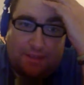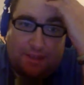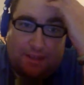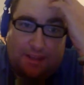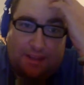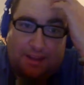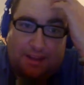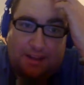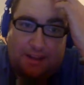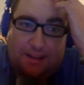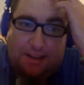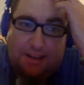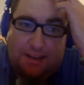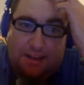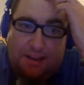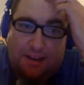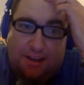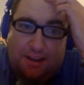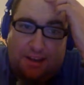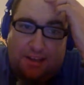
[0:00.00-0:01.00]
And
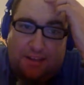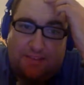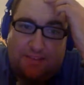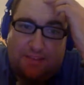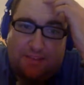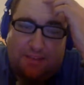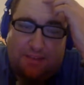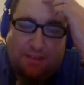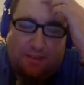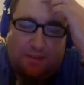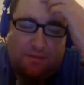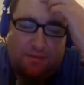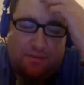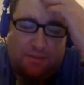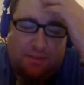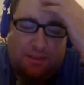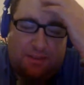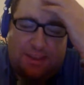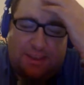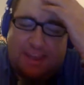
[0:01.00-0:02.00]
then
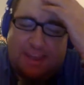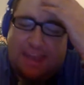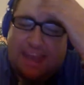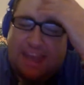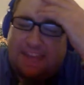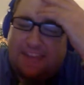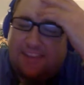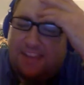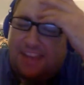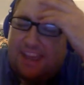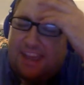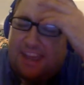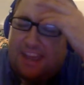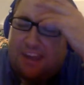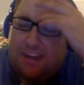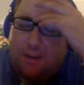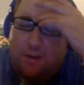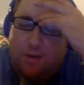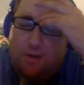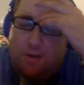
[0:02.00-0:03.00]
the gas
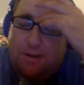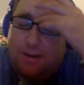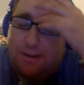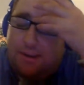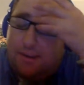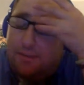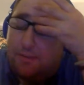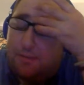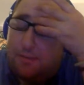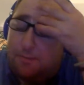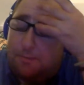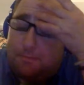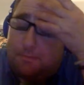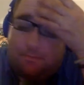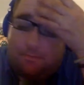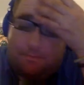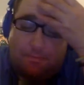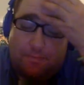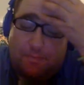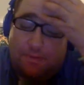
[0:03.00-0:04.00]
can known as
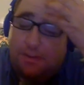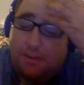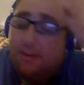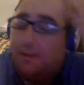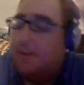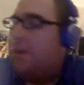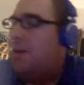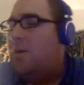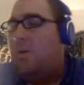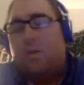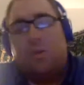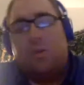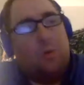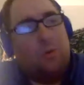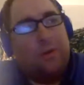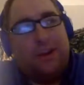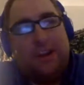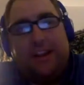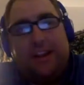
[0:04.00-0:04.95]
no, Corey